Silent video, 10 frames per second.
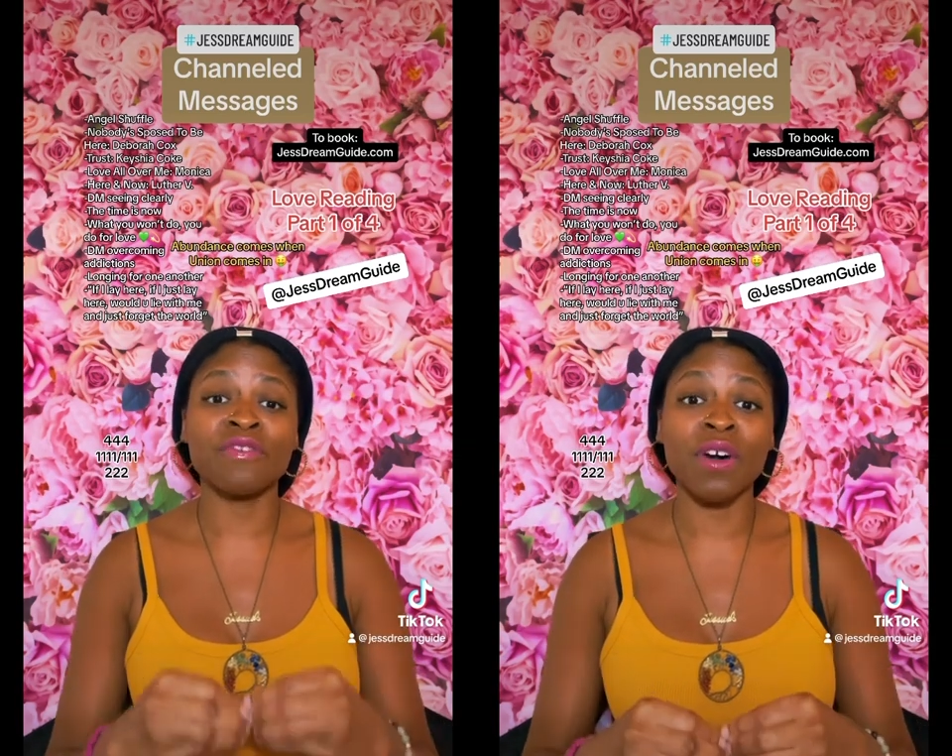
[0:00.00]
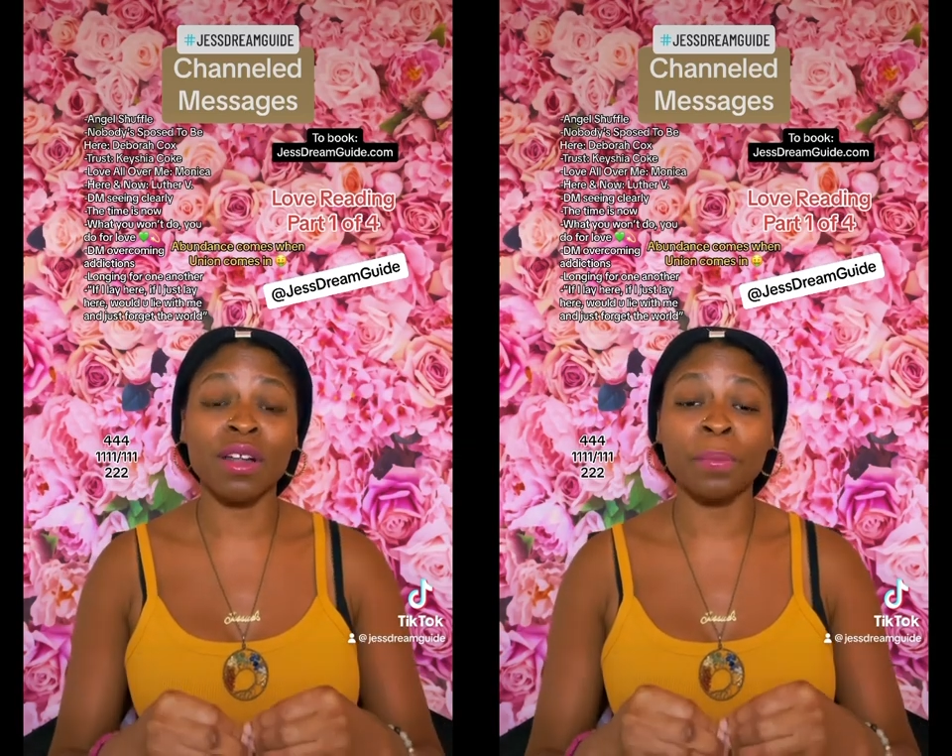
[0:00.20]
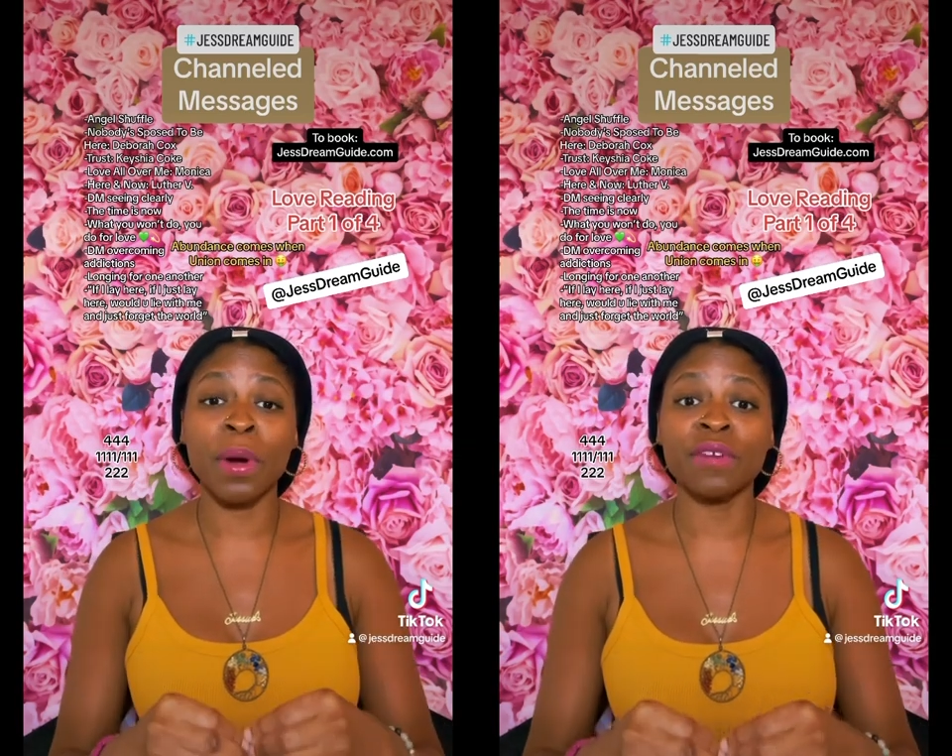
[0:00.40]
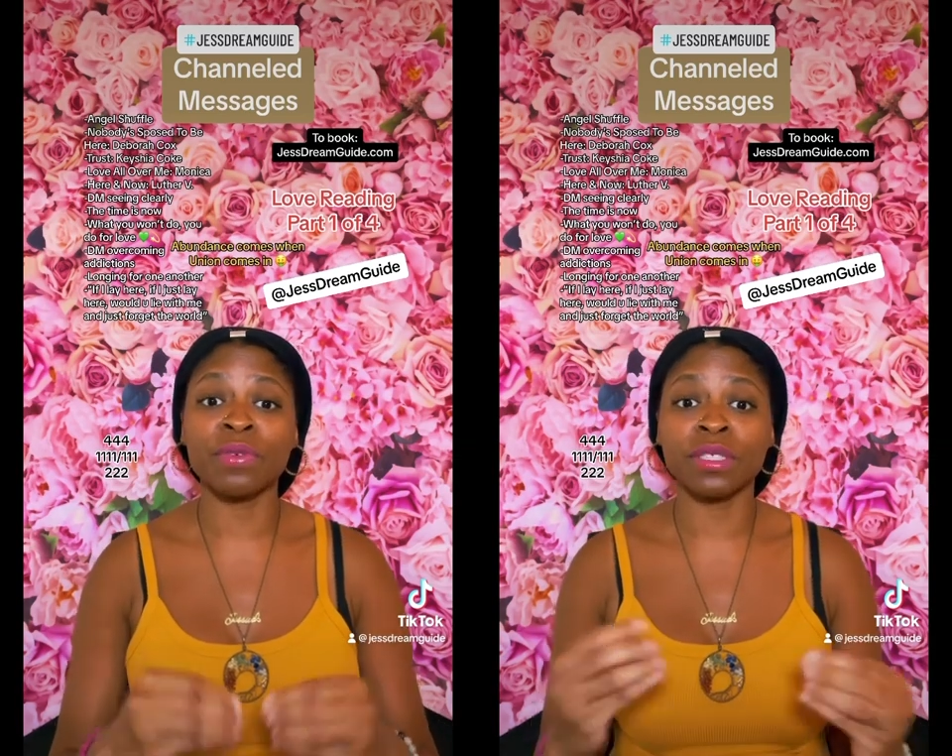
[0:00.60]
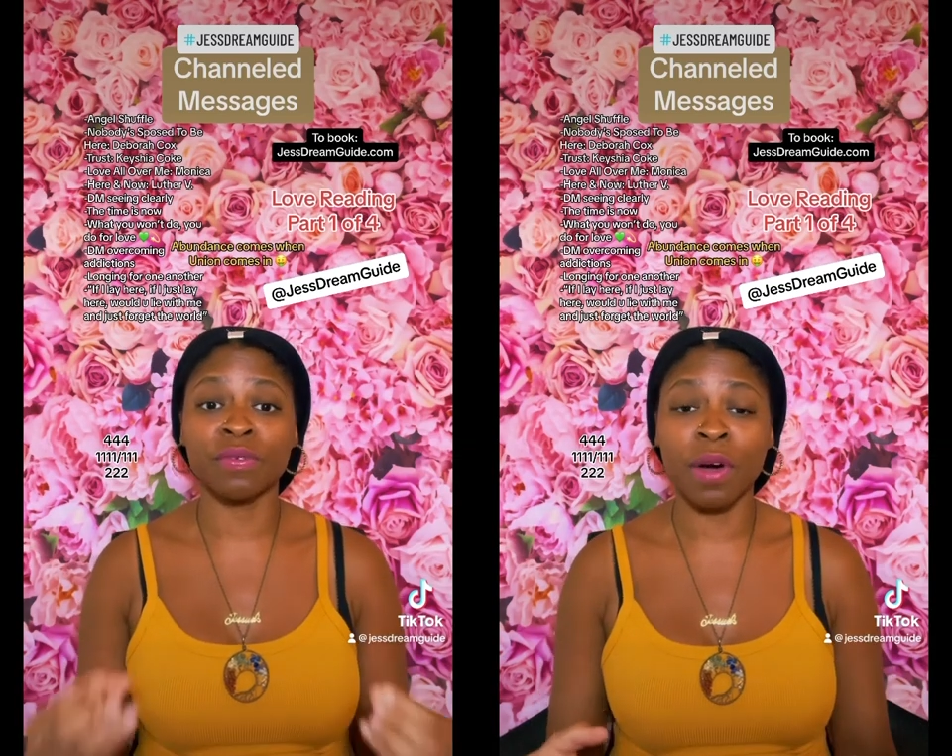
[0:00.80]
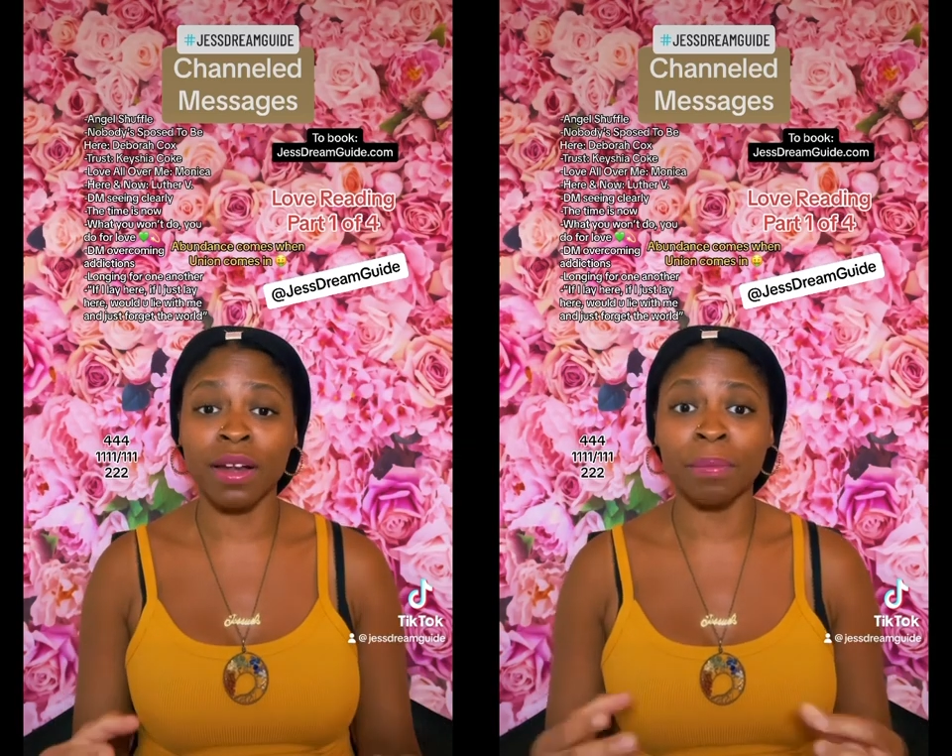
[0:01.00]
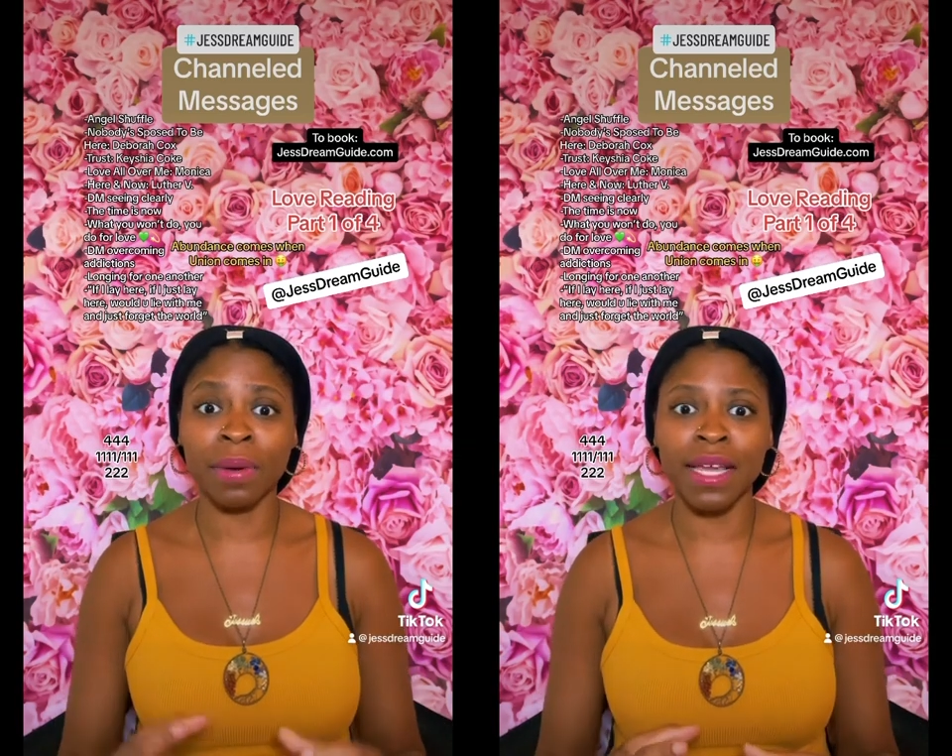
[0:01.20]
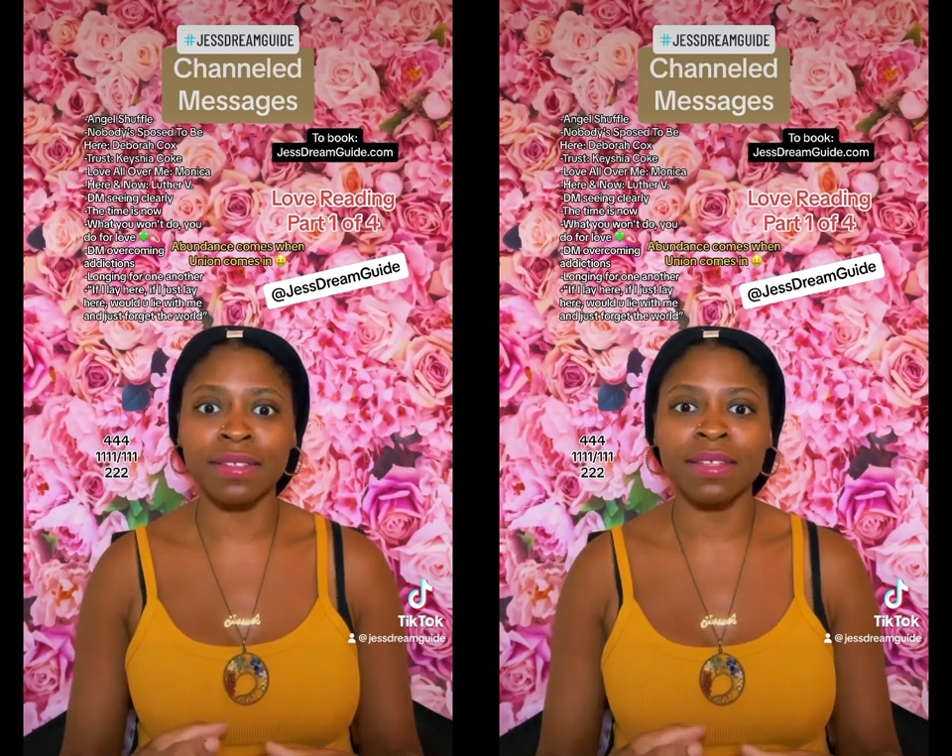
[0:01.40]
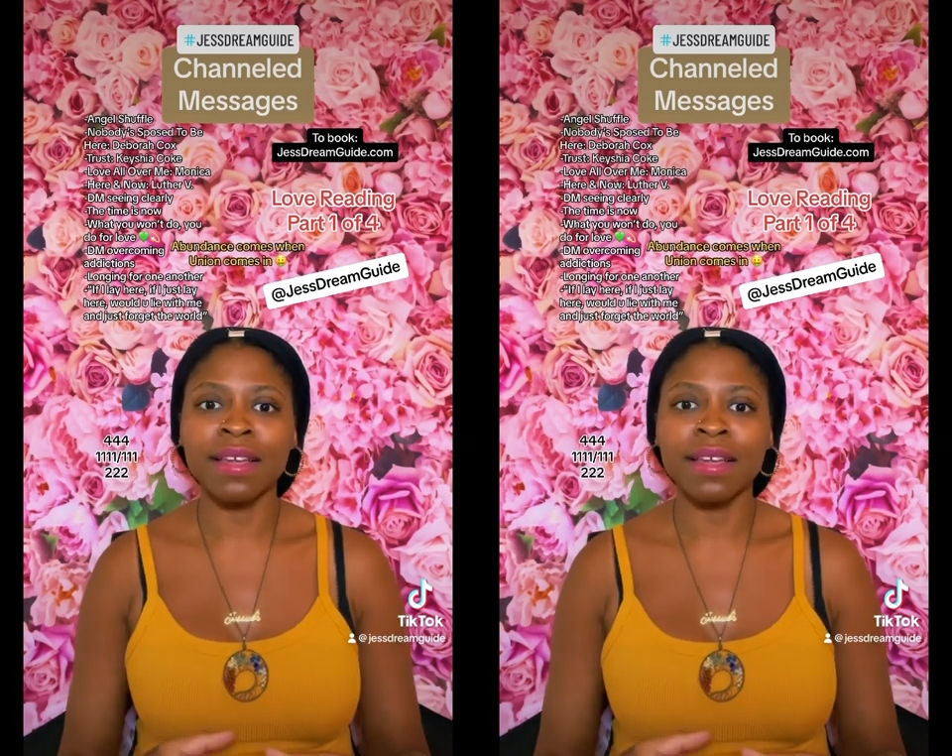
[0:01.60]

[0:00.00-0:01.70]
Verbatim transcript: fall apart for it to fall in place.